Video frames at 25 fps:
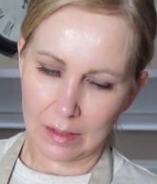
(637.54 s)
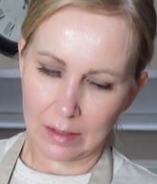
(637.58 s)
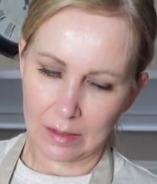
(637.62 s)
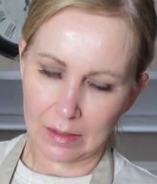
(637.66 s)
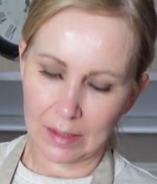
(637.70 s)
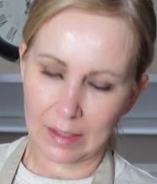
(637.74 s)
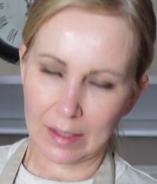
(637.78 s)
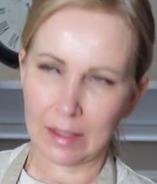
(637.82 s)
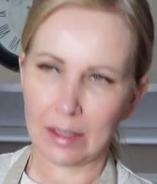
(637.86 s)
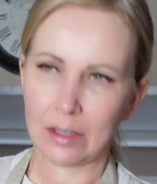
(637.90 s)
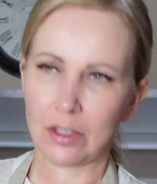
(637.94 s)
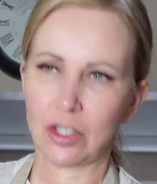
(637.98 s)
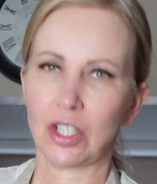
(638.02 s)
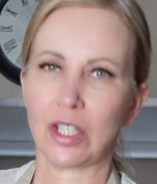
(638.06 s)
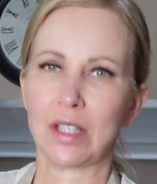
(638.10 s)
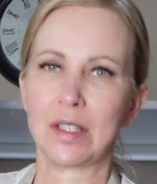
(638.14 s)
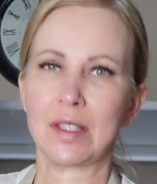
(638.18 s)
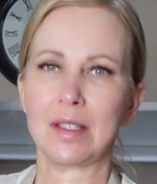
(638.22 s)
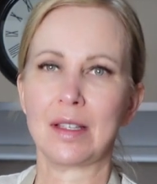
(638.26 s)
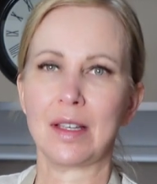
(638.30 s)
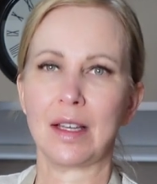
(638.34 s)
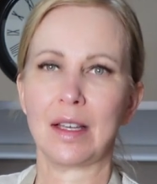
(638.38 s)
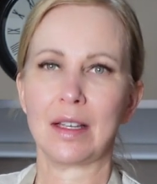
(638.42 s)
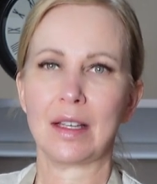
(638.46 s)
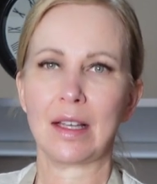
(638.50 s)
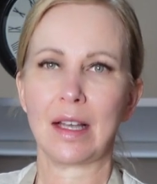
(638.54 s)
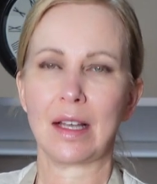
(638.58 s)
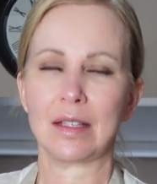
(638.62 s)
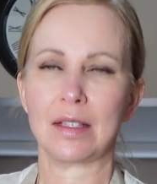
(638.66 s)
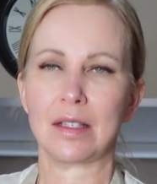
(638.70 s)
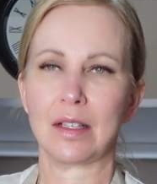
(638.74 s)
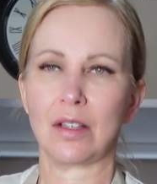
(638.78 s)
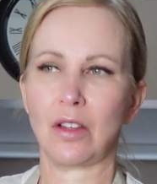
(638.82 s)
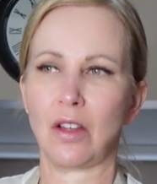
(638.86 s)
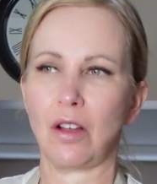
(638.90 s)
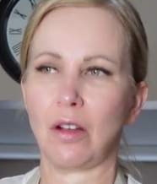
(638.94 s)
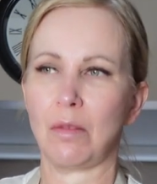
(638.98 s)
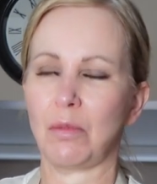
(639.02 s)
like the Just Egg has
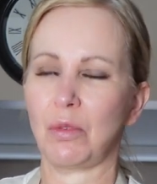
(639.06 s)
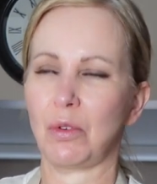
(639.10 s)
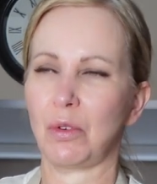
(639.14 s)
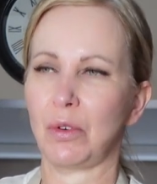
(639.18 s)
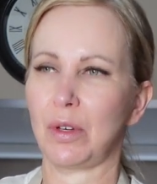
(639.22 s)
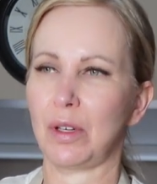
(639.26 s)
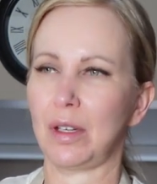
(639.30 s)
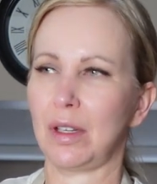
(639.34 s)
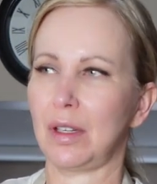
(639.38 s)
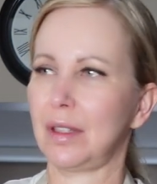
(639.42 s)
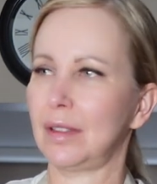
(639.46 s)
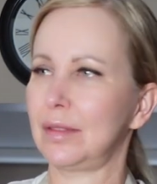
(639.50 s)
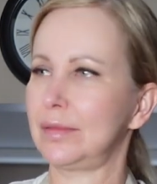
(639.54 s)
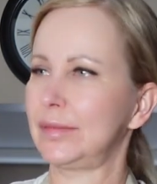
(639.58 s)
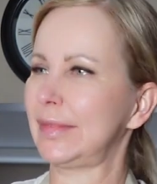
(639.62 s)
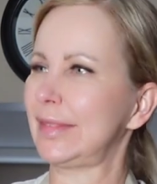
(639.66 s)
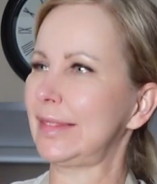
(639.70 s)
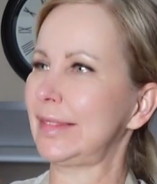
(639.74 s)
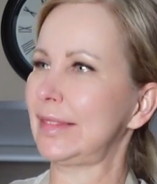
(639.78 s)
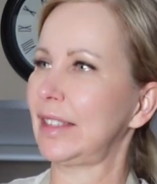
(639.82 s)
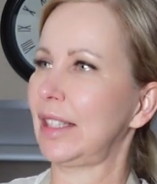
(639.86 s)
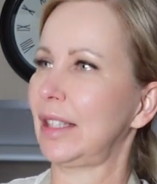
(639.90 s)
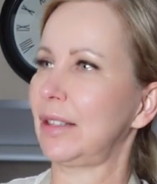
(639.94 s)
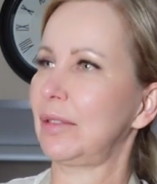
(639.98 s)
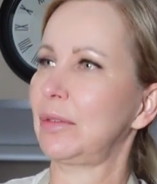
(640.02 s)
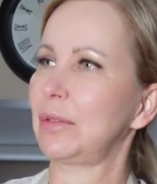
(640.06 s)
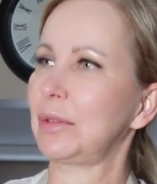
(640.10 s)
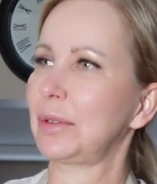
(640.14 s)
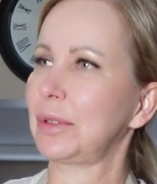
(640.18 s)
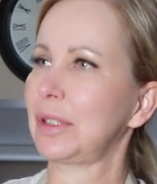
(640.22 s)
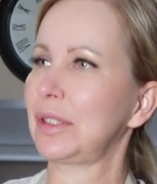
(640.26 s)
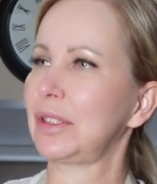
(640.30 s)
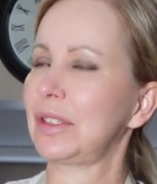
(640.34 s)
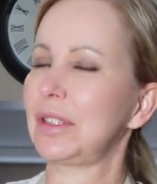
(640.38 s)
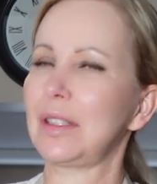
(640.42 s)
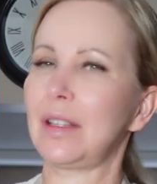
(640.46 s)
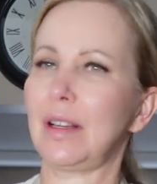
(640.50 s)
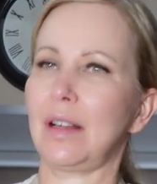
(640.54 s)
a lot more,
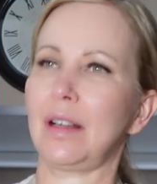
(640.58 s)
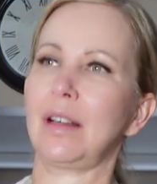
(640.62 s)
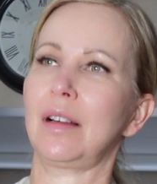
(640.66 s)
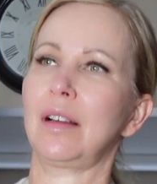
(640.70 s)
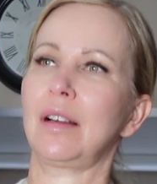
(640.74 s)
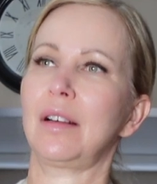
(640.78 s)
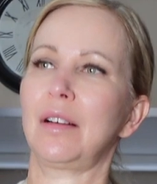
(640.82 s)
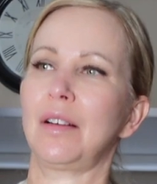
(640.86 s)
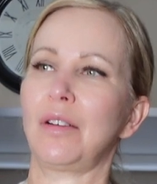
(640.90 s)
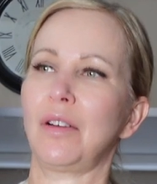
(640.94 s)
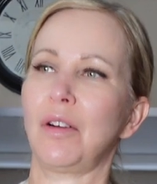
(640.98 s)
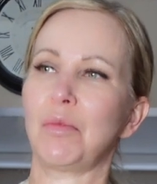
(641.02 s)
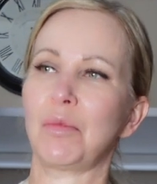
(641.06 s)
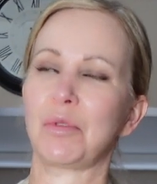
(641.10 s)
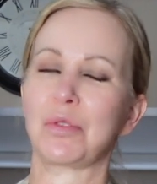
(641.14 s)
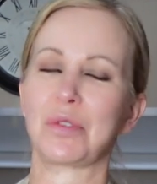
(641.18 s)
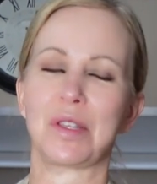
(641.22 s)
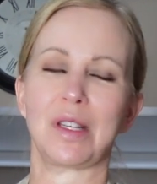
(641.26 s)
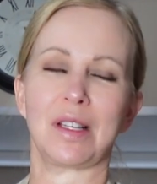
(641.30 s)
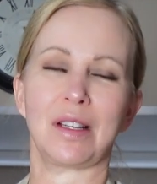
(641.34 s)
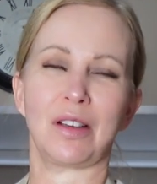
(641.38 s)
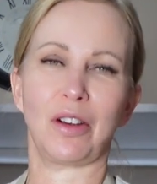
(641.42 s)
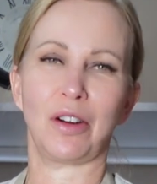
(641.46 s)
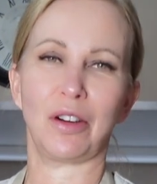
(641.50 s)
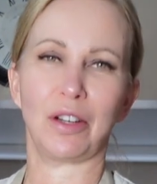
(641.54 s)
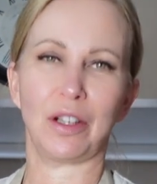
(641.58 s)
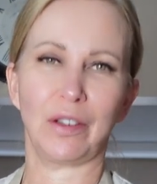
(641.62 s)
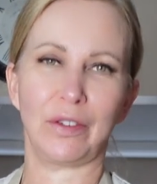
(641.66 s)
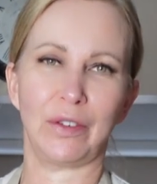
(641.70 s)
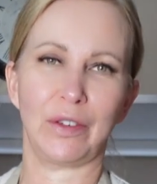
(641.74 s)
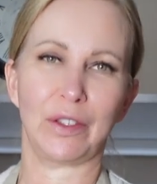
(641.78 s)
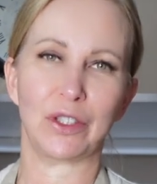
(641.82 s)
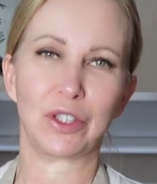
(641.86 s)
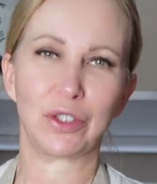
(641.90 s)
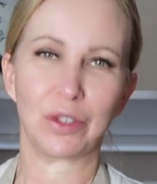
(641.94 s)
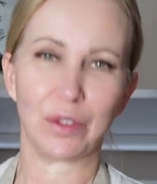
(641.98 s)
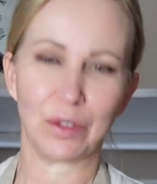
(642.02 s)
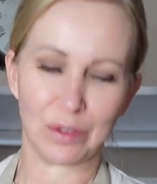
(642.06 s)
almost like
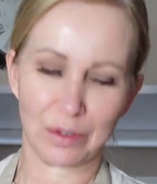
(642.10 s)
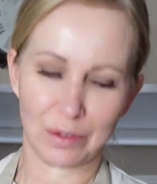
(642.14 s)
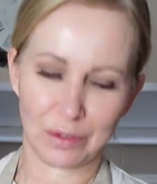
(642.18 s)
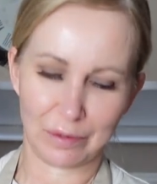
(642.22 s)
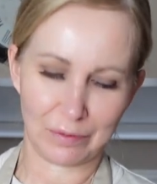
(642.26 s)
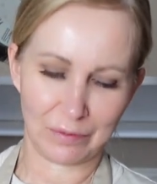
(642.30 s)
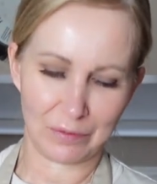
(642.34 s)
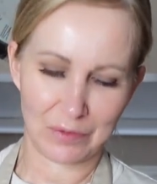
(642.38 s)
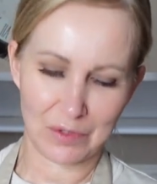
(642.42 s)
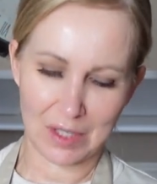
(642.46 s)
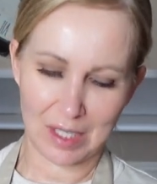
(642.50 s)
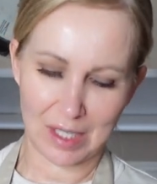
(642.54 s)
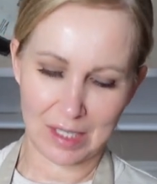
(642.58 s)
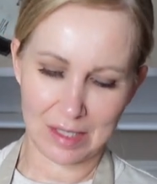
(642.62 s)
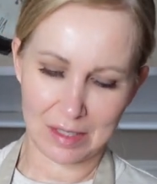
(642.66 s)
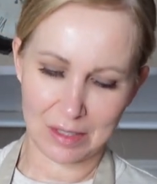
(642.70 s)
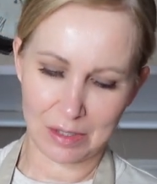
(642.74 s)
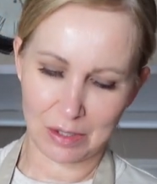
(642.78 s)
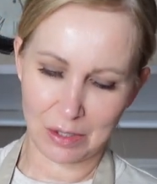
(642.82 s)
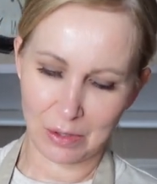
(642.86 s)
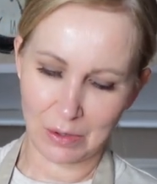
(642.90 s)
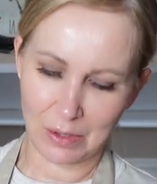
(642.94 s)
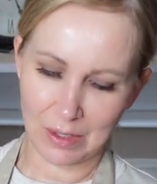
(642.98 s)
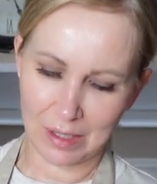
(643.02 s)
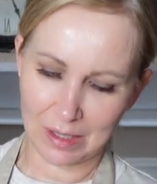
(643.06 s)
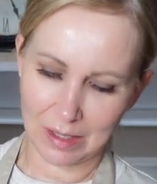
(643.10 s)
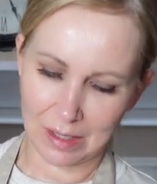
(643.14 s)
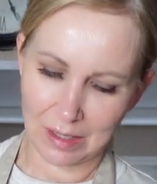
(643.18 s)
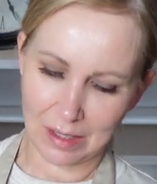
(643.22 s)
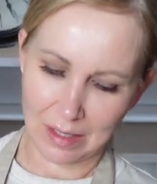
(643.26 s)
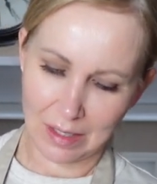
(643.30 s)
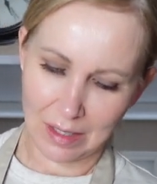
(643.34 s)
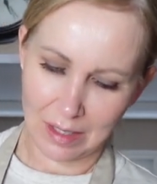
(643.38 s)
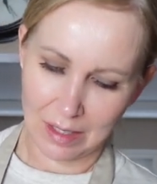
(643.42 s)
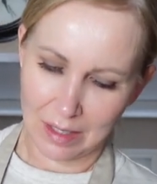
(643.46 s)
artificial taste to it.